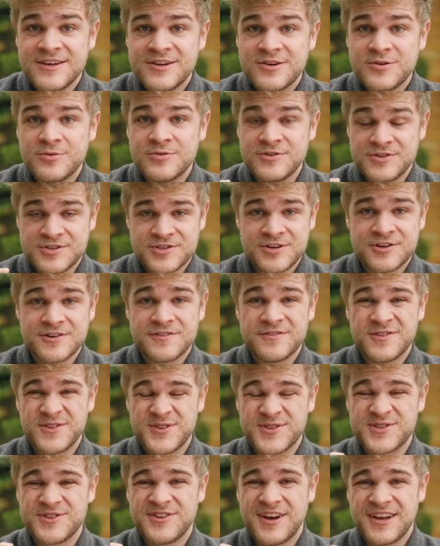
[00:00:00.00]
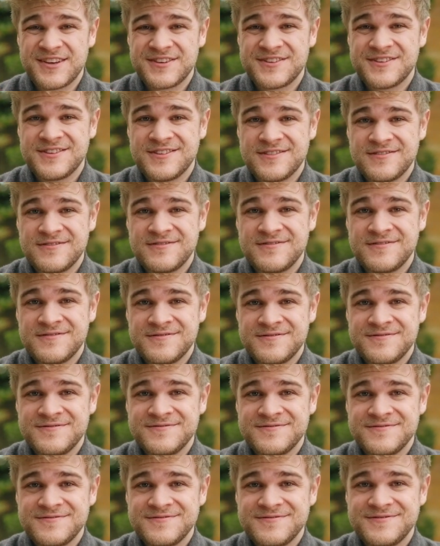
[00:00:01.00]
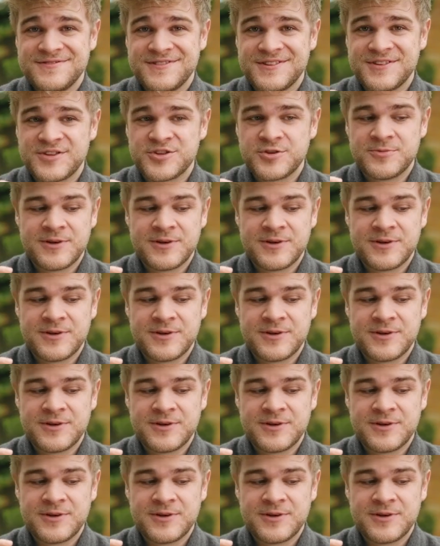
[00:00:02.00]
when you start to feel stressed. And so